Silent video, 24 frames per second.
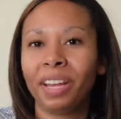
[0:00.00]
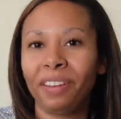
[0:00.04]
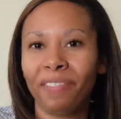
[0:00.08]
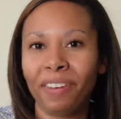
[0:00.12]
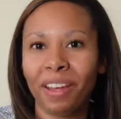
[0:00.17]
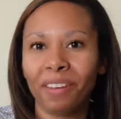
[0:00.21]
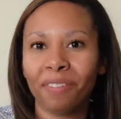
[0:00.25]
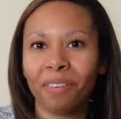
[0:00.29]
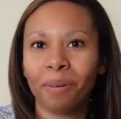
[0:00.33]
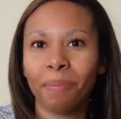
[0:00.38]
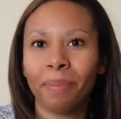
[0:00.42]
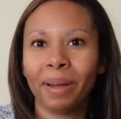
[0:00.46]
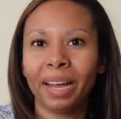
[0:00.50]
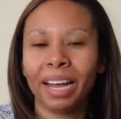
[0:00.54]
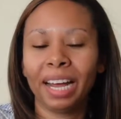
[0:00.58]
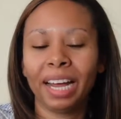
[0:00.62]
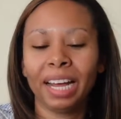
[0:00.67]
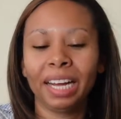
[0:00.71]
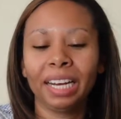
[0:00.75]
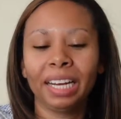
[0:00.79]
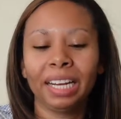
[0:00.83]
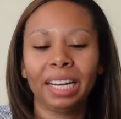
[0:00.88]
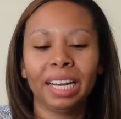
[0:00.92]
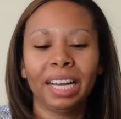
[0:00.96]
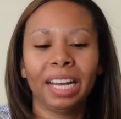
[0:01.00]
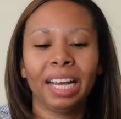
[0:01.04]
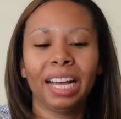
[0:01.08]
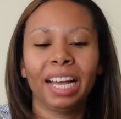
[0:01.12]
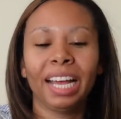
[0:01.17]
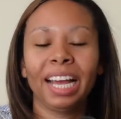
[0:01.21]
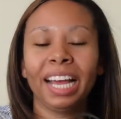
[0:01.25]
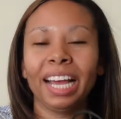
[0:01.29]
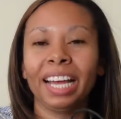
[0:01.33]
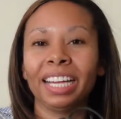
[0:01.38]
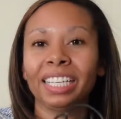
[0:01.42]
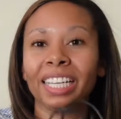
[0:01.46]
favor bag,
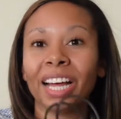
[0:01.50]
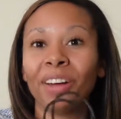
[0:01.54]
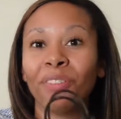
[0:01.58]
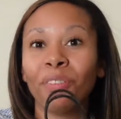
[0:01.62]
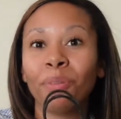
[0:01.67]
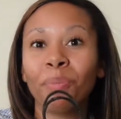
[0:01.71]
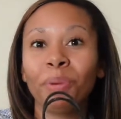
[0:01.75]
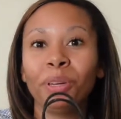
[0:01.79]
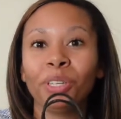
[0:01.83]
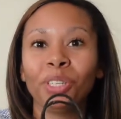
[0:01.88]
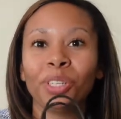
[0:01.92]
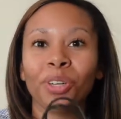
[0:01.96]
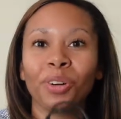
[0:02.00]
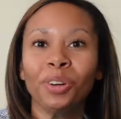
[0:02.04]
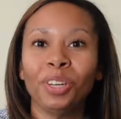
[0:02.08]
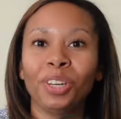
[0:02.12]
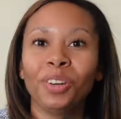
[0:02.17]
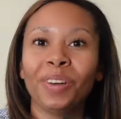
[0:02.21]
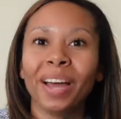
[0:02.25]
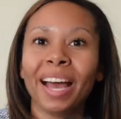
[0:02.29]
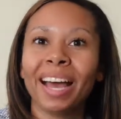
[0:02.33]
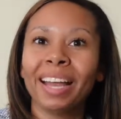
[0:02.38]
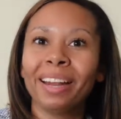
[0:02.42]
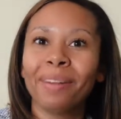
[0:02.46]
and I will be showing you how to